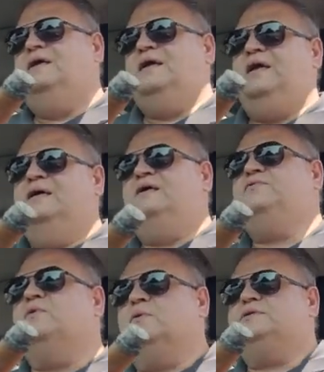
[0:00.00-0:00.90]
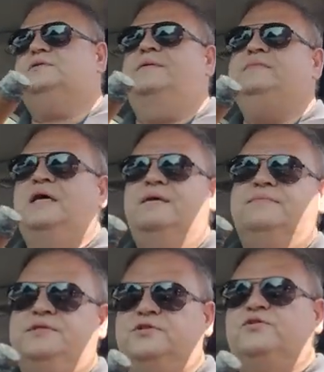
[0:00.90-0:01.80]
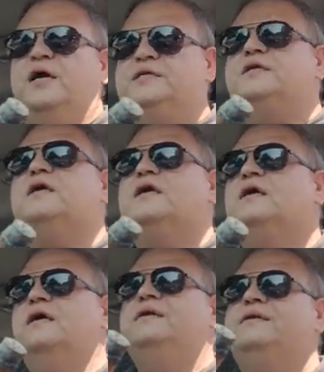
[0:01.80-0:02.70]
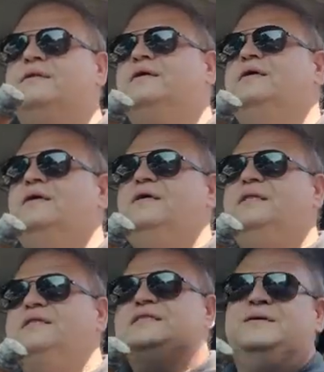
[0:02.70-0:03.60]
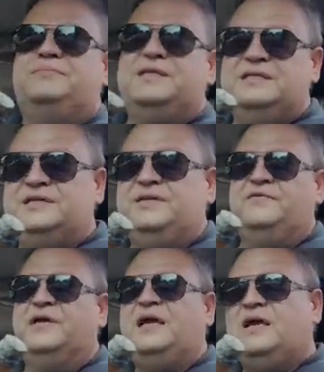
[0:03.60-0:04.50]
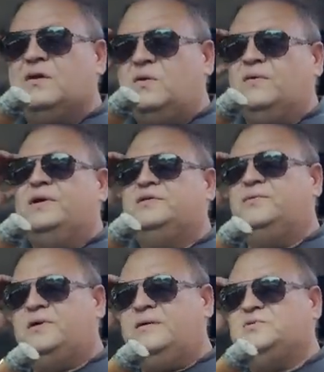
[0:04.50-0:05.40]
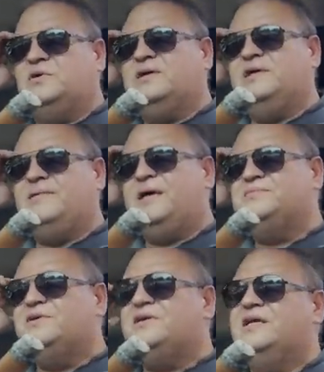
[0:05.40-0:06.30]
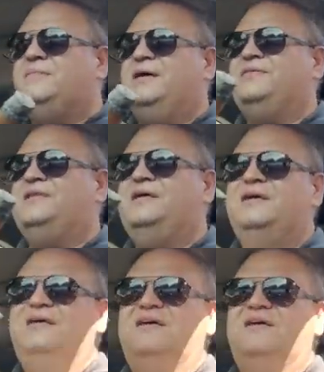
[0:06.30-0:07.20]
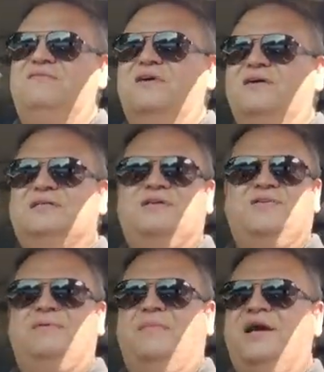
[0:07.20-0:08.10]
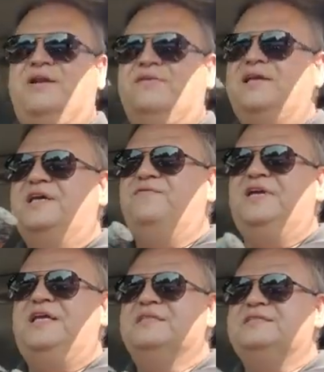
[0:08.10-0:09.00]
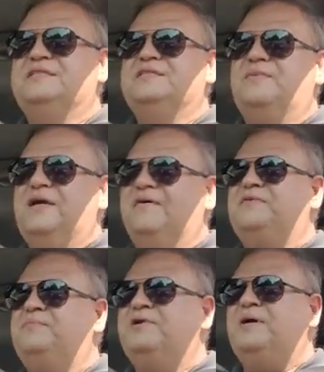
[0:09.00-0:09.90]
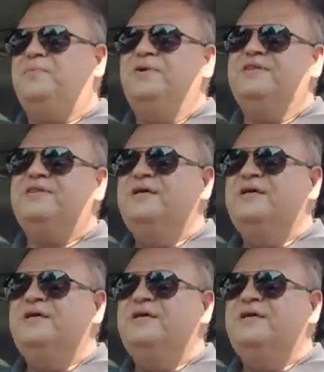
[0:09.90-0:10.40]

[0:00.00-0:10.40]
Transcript: And of course, sometimes they're tragic. And that's a completely different category to what I'm talking about. I'm talking about the relatively minor inconveniences that we have to put up with.